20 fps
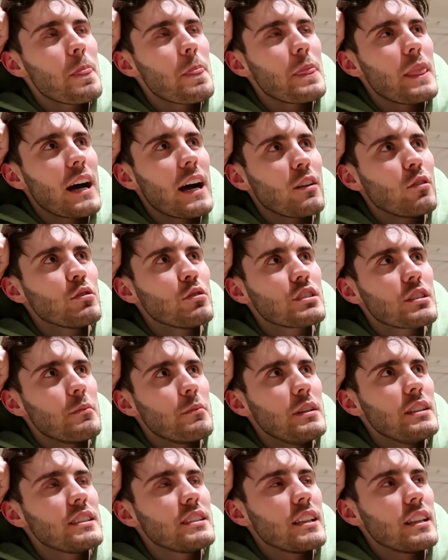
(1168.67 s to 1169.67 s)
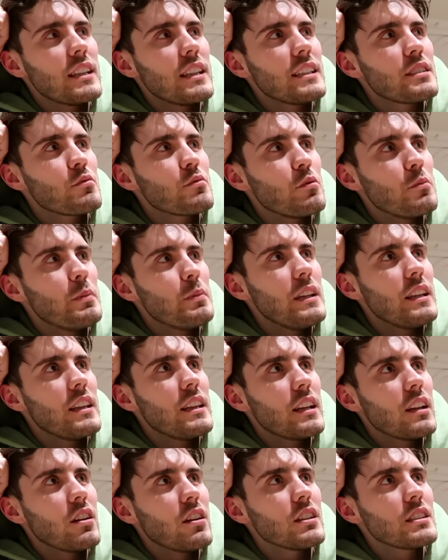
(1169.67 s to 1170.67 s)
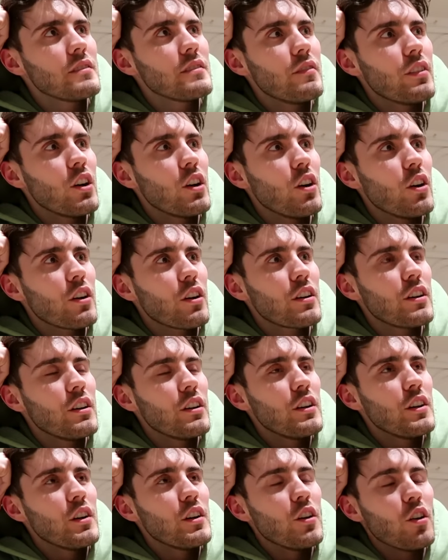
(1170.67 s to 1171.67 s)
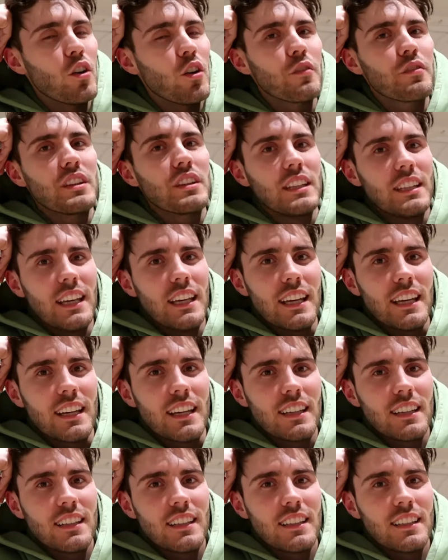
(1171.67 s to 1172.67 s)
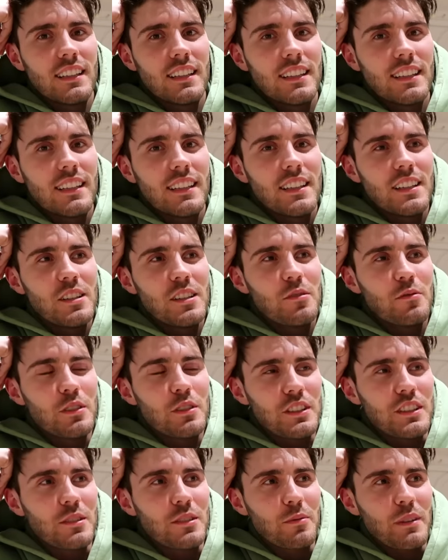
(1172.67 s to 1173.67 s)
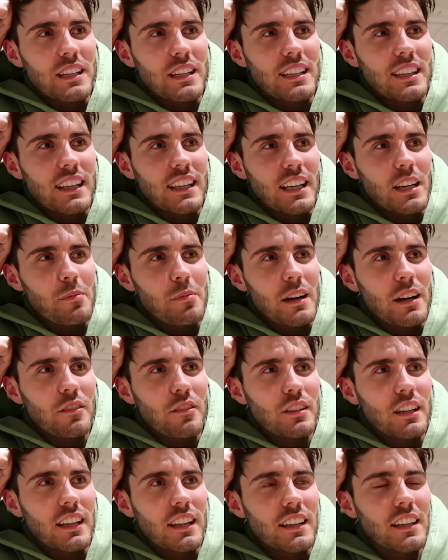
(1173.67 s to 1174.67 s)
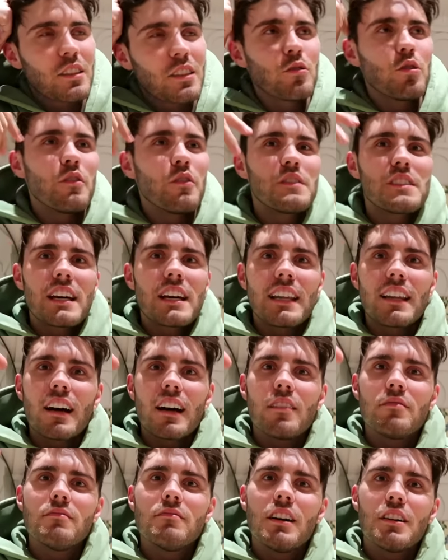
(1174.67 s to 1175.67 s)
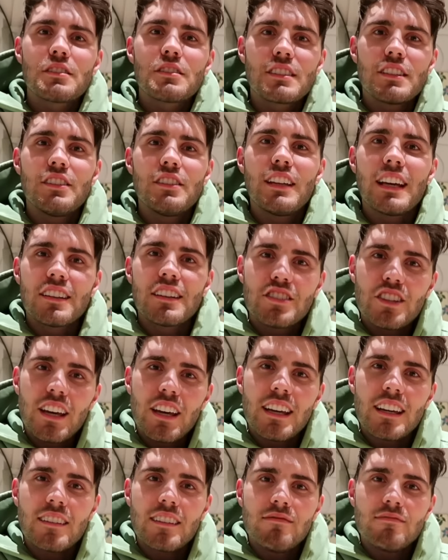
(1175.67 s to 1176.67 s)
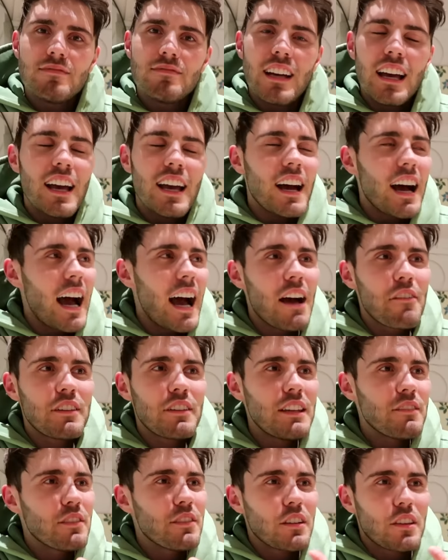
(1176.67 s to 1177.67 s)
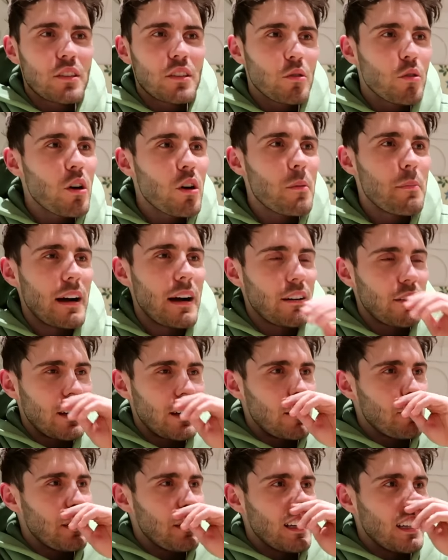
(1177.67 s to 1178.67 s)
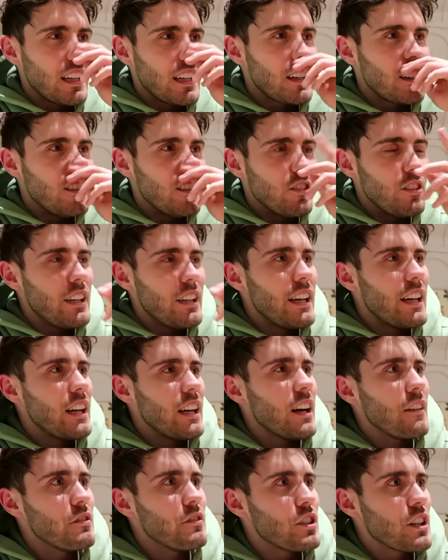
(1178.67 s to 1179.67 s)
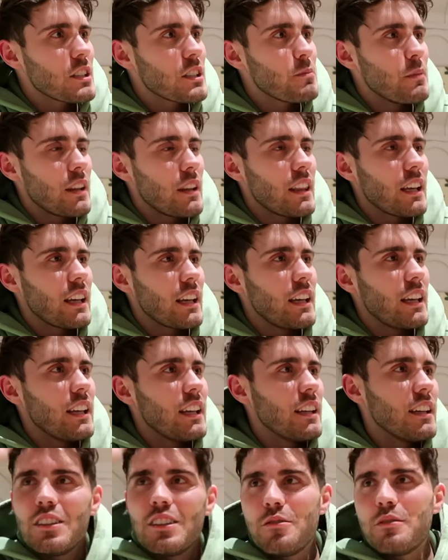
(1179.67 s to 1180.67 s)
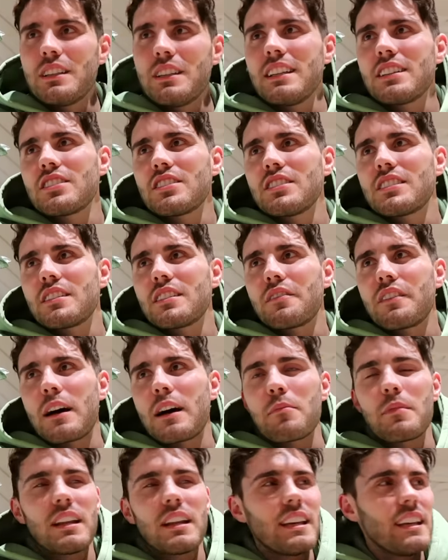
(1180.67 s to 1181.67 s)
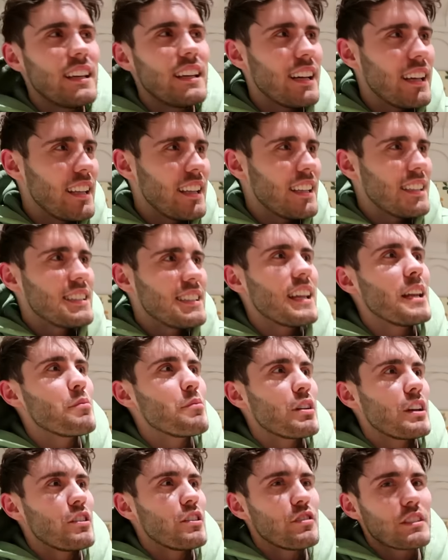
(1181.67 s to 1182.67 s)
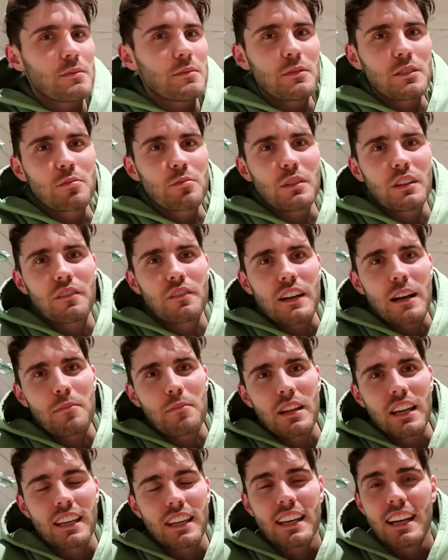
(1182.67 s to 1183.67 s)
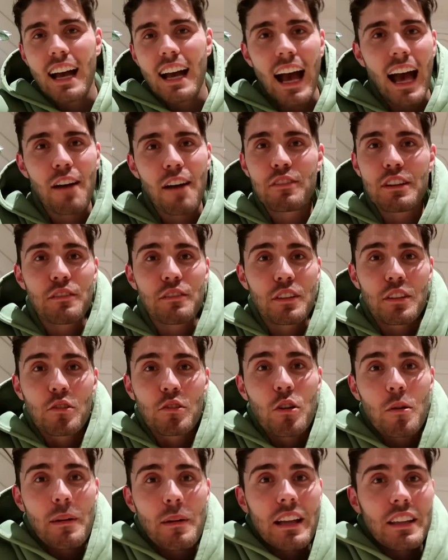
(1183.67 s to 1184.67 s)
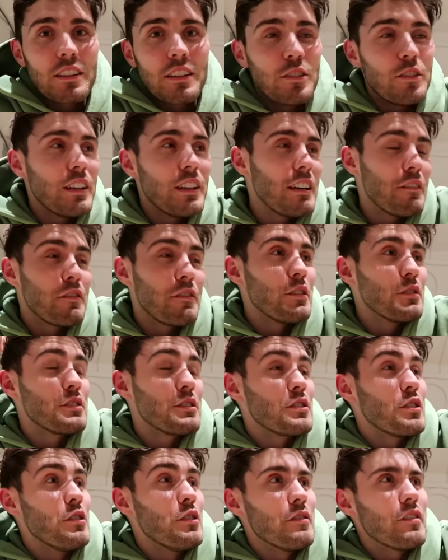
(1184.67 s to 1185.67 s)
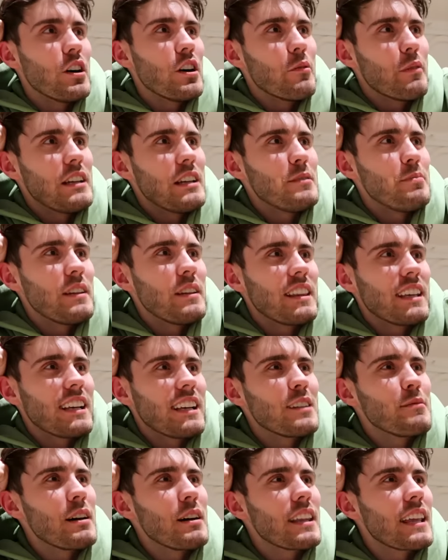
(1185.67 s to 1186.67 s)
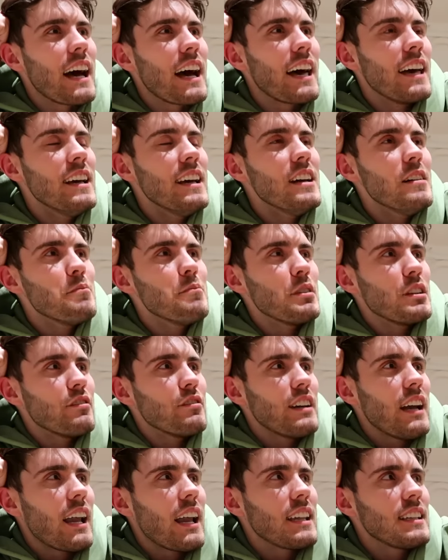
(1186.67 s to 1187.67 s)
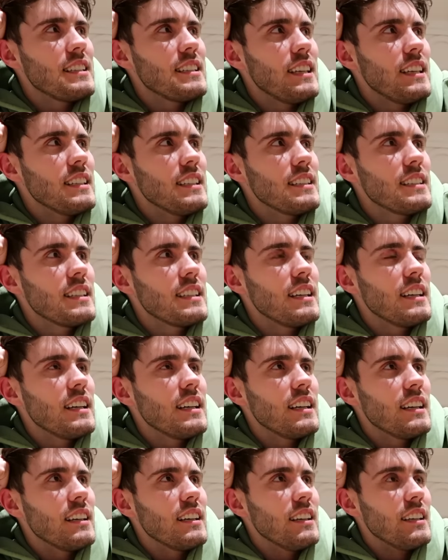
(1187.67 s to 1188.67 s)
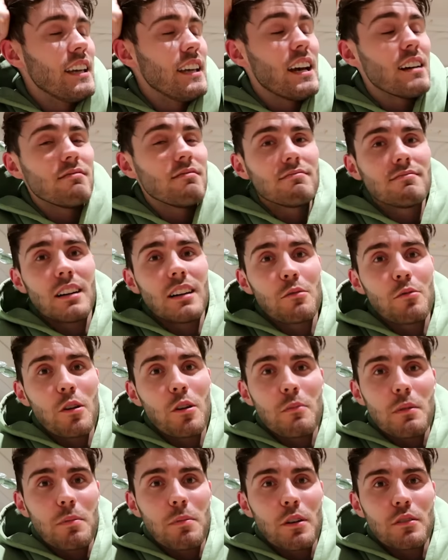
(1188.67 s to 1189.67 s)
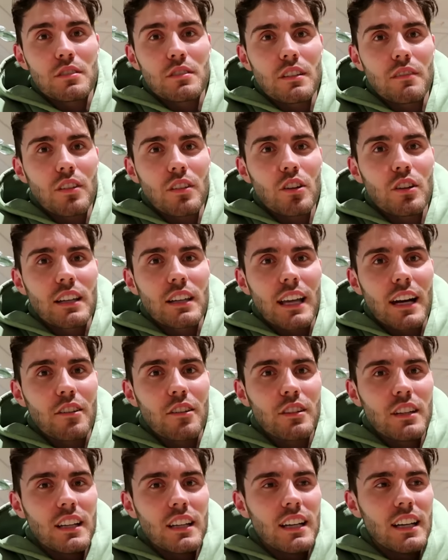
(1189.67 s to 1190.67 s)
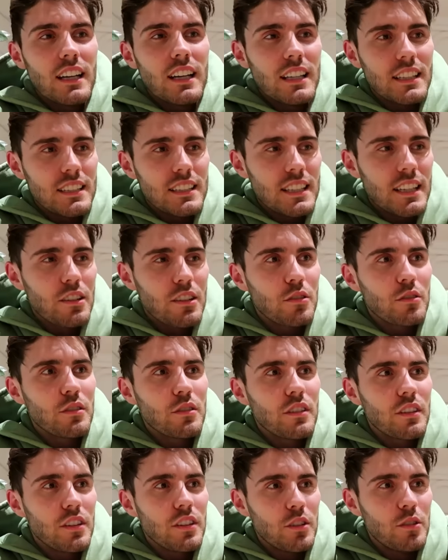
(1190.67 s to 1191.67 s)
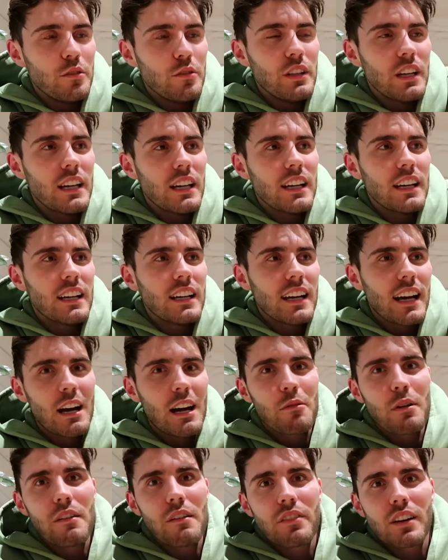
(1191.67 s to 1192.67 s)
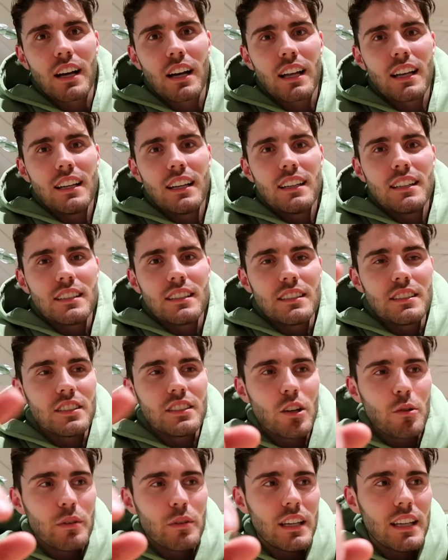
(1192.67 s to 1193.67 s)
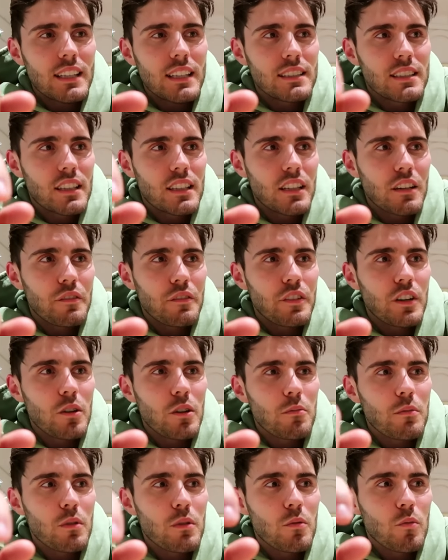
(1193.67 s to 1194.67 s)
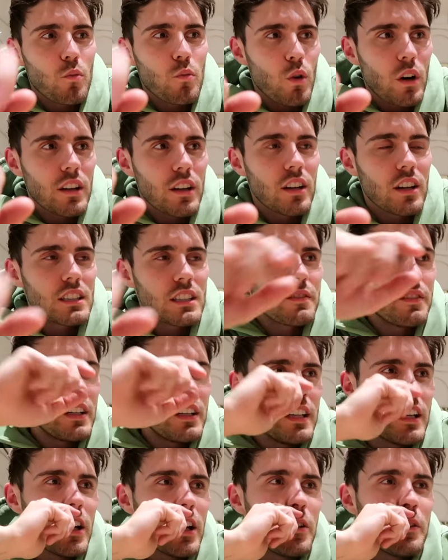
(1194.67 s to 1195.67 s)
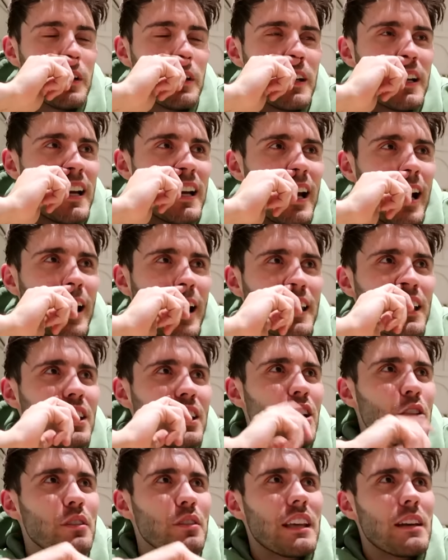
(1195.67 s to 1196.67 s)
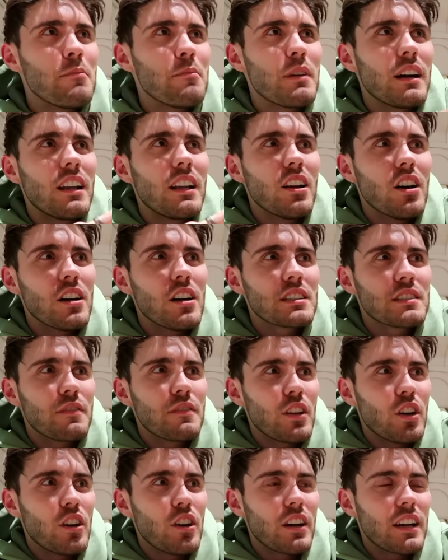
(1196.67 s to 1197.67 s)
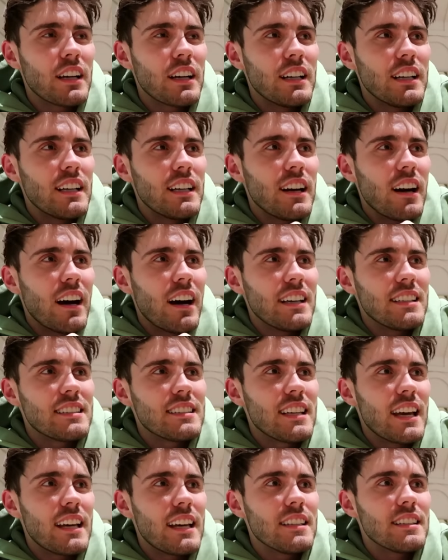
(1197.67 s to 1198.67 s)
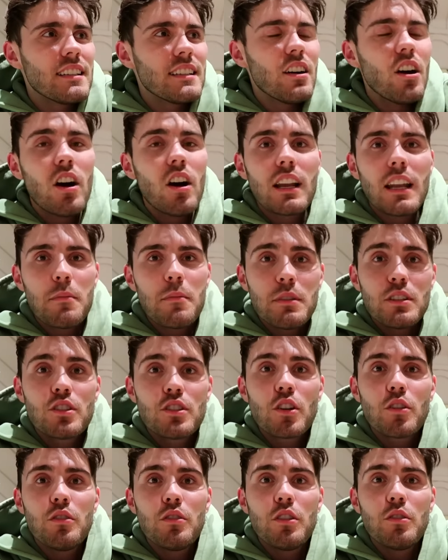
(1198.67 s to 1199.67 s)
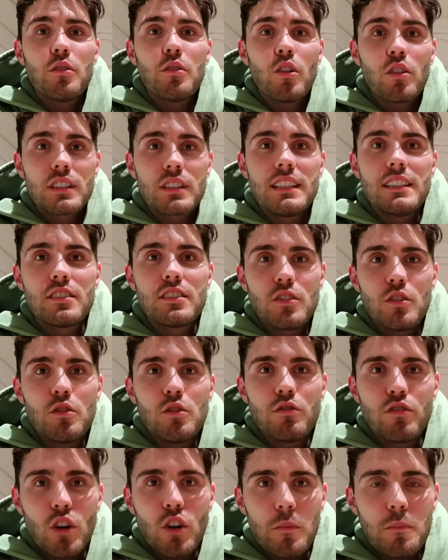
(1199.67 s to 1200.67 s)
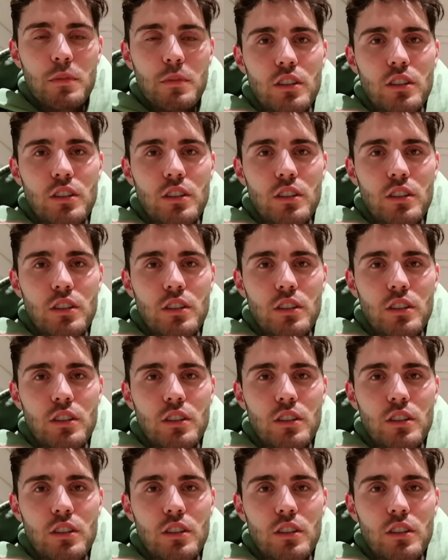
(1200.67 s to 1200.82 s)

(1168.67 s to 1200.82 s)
that also means that this would be the last vlog of the year, which is weird to think about. Like the thought of saying like, I'll see you next year. I haven't even thought about it being like a new year. I've just been thinking new addition to the family and then celebrating Christmas with the family. I haven't even thought about the new year. It feels too far away to be thinking about that. But the reality is, yeah, I won't be posting a vlog now until the new year. However, Zoe is going to film one last video. And I know that in my last vlog, I said, oh, let me show you Ottie's new room,